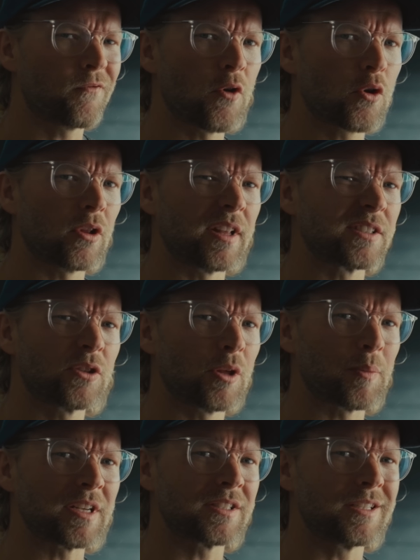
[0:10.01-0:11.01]
focal lengths do the
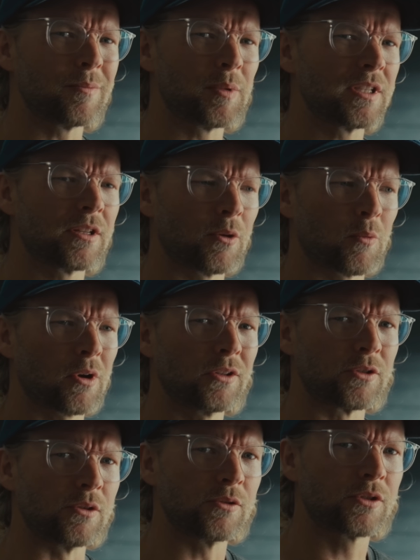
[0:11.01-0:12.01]
best DPs in the
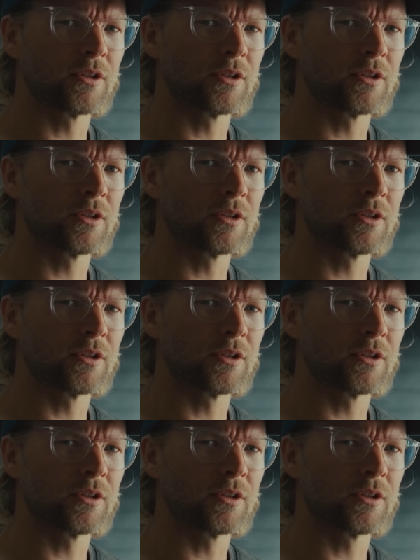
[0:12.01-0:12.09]
world use?